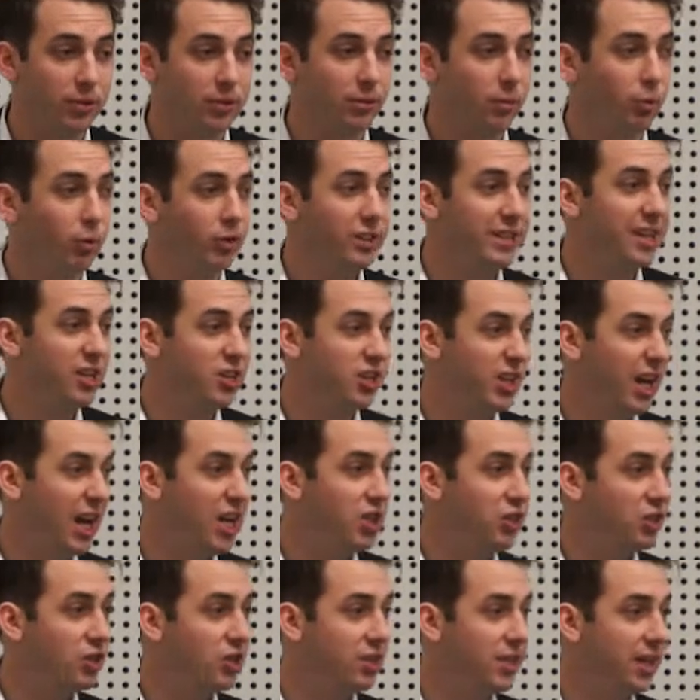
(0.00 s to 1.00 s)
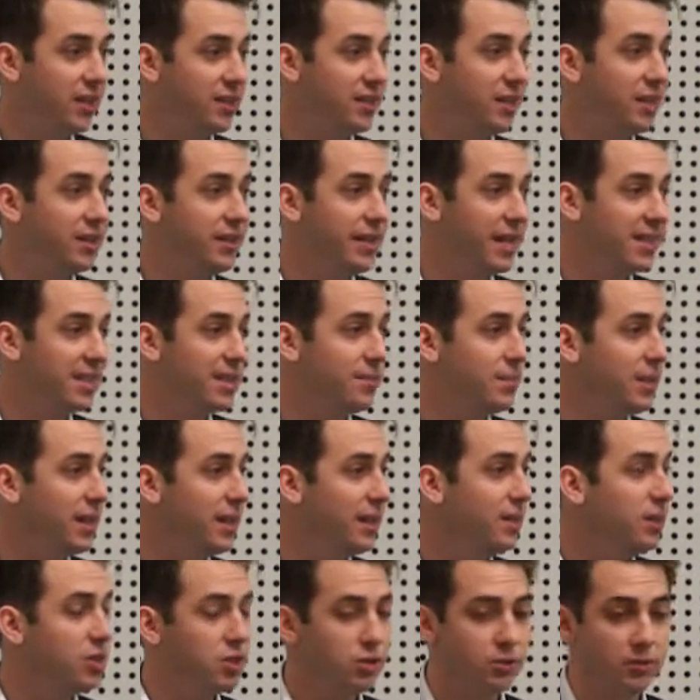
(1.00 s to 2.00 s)
We're in the education sector, the SME
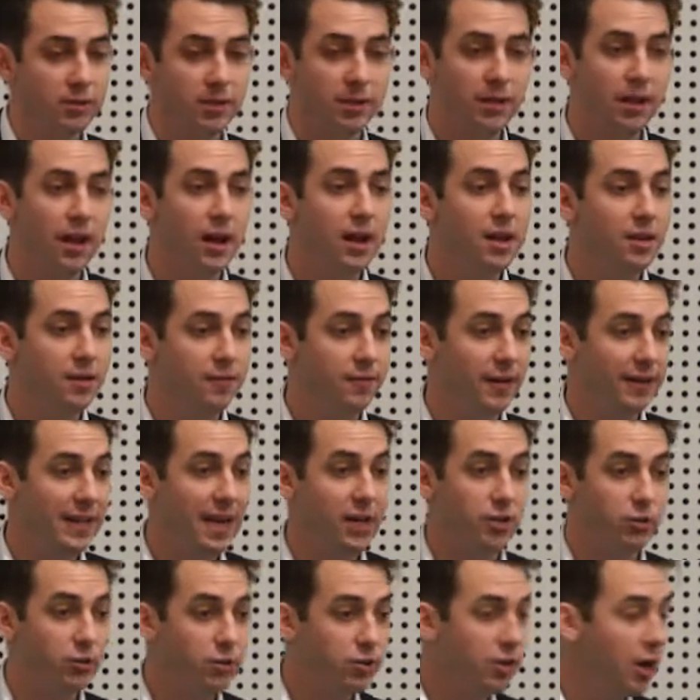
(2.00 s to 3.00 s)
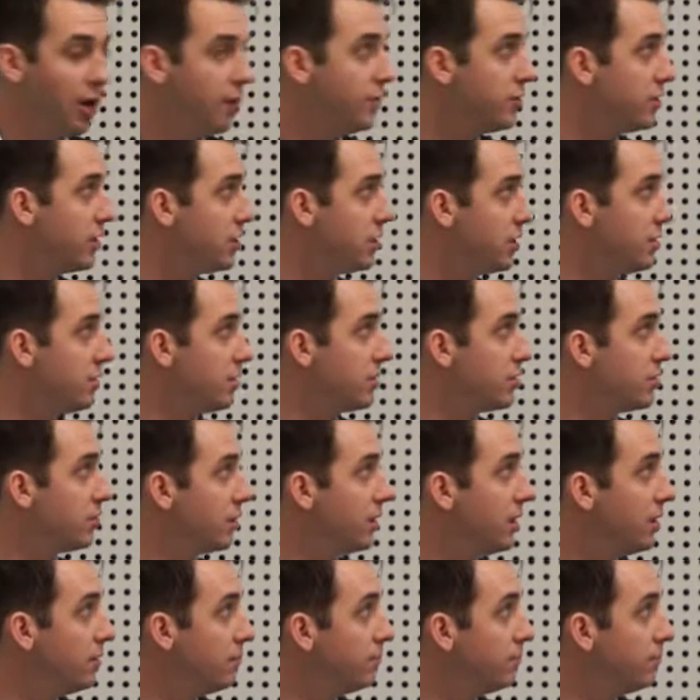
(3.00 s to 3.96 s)
industry, the financial services industry.